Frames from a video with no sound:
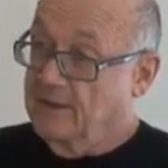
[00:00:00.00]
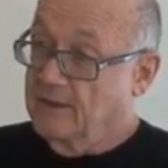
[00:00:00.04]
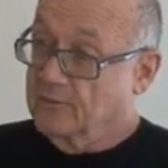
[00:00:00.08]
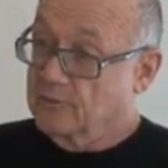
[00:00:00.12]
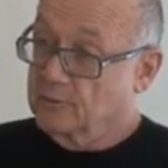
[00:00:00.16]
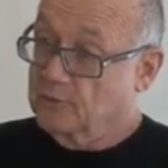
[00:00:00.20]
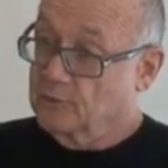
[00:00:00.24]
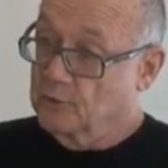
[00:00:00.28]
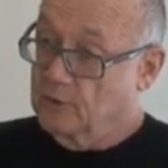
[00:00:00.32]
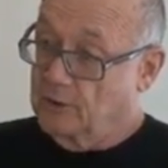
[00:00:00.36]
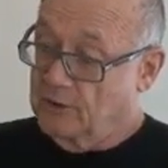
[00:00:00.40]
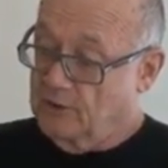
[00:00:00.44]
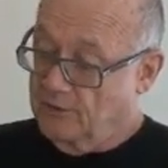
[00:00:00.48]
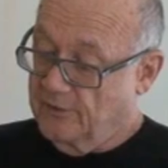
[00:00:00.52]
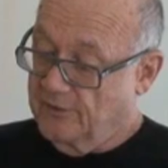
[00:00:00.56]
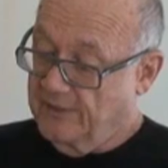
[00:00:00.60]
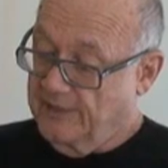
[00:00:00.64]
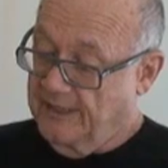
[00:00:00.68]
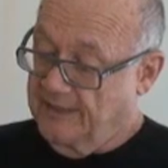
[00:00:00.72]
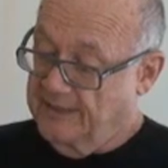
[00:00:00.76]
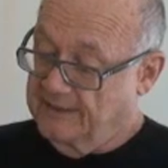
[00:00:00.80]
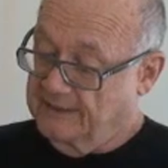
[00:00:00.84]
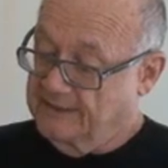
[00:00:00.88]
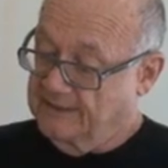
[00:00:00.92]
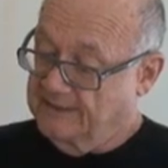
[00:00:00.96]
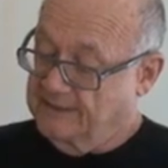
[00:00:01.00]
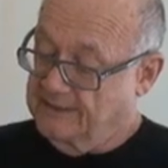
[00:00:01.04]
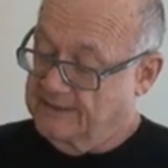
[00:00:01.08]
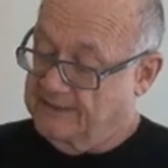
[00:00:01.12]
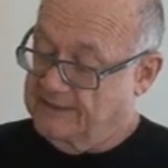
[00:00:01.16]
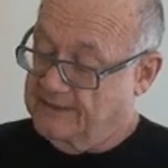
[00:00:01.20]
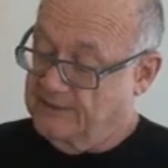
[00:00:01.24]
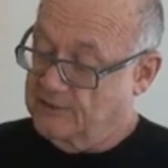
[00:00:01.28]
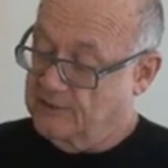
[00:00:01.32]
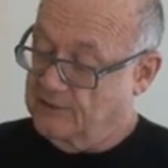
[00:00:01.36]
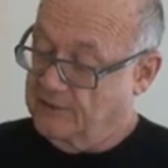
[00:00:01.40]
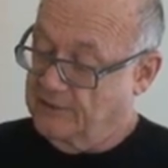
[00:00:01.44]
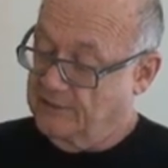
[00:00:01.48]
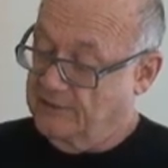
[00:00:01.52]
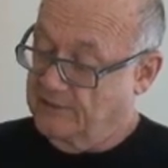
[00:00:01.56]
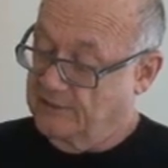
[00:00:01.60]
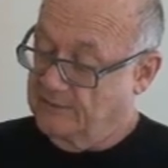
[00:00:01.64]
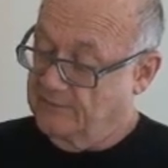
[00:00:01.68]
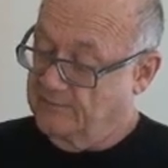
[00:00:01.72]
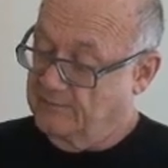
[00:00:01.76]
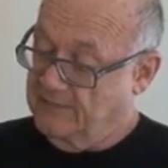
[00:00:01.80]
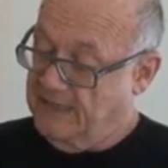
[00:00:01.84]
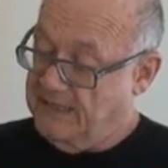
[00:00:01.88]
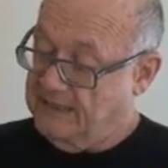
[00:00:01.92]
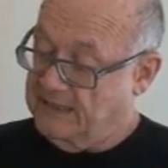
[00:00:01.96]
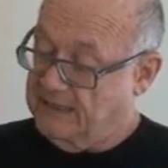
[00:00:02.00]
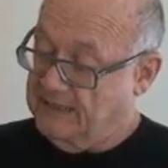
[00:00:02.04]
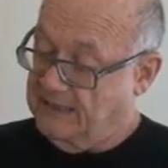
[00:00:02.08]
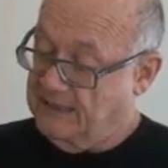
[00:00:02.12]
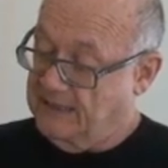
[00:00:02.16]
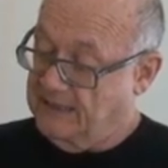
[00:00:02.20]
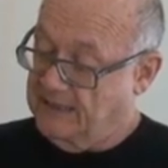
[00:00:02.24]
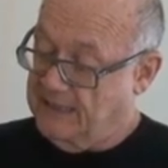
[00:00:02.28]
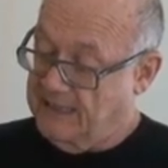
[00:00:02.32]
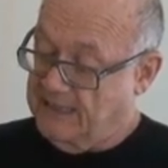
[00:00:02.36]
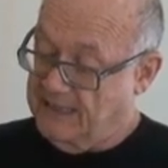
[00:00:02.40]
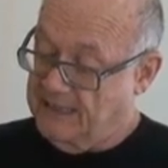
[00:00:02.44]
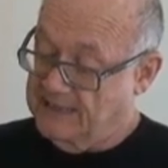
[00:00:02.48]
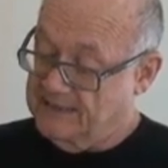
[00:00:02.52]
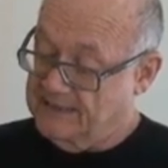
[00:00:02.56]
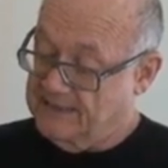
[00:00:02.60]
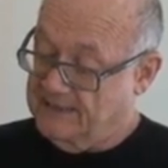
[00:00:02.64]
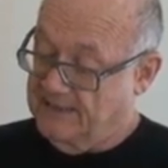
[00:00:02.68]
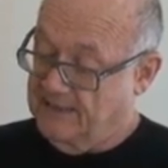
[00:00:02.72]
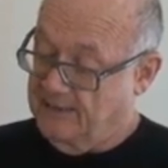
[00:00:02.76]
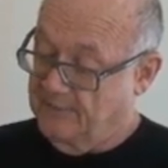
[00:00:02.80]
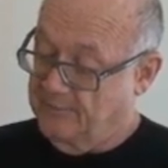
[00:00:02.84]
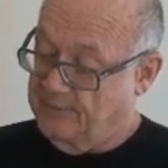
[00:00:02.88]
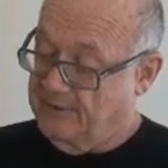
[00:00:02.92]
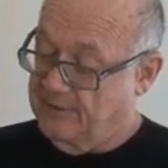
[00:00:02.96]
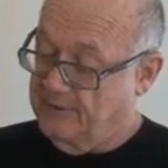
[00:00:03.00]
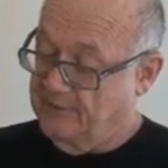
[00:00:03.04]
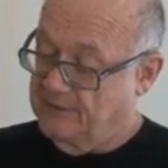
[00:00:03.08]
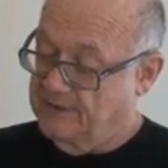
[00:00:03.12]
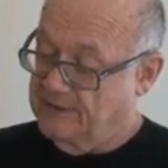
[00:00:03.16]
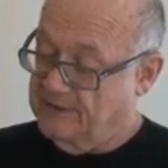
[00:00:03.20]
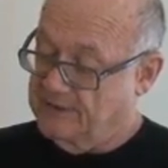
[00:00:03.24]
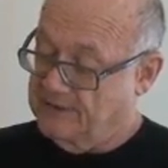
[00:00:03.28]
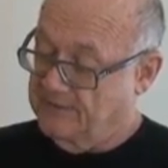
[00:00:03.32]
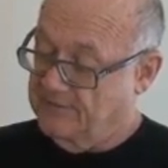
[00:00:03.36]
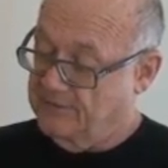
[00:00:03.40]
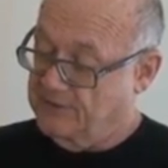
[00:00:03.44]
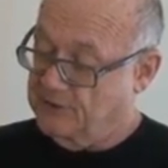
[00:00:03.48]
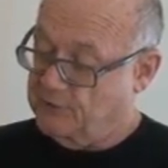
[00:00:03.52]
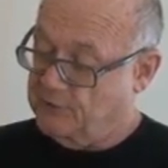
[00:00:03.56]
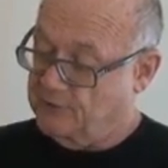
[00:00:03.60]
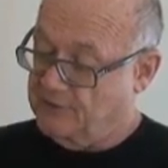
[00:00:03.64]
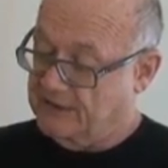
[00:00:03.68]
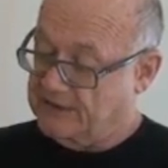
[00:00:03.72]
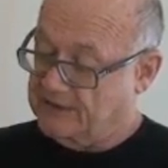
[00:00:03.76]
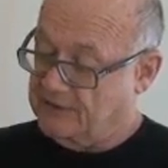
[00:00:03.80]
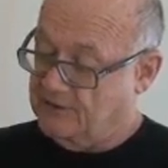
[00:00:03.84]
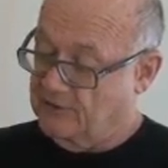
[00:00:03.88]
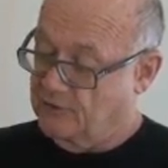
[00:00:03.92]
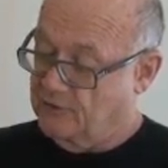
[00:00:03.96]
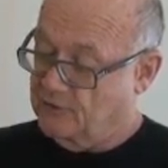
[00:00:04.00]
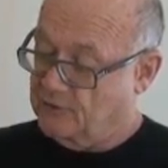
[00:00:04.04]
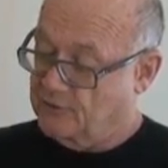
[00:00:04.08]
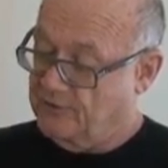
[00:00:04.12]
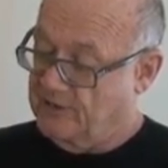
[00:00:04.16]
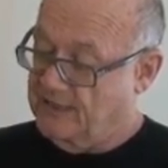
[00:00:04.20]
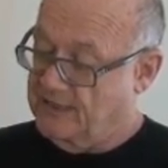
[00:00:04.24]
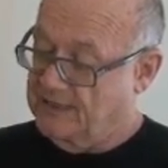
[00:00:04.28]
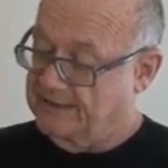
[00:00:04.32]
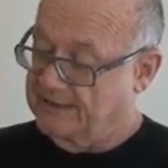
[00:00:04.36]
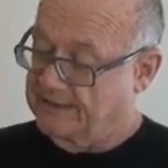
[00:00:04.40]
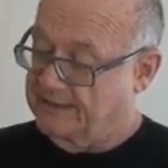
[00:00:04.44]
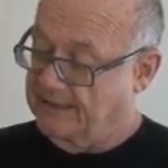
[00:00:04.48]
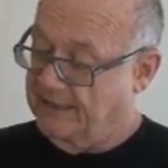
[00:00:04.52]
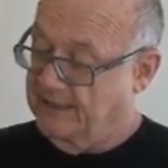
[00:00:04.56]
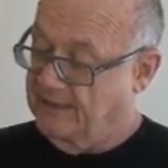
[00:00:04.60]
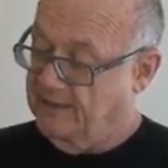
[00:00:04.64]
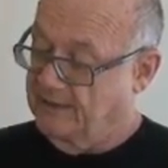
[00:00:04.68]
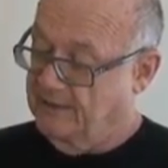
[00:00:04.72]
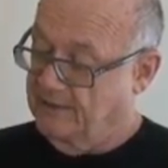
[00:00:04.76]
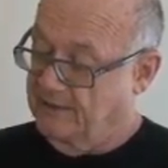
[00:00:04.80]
Rule-oriented decision-making has the appearance of strict neutrality.